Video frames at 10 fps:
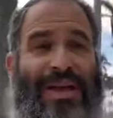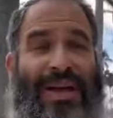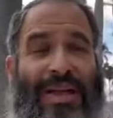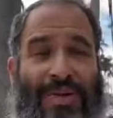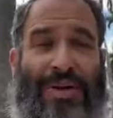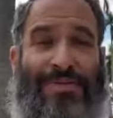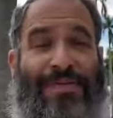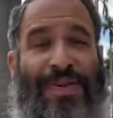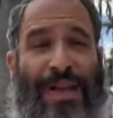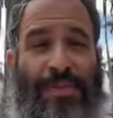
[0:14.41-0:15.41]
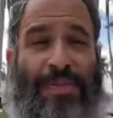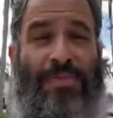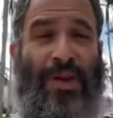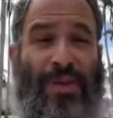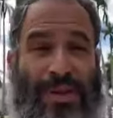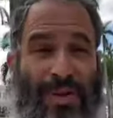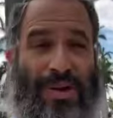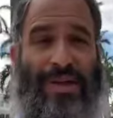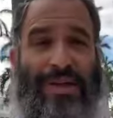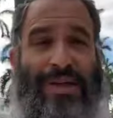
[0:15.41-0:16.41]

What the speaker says: and they want to fill up the bowl with oil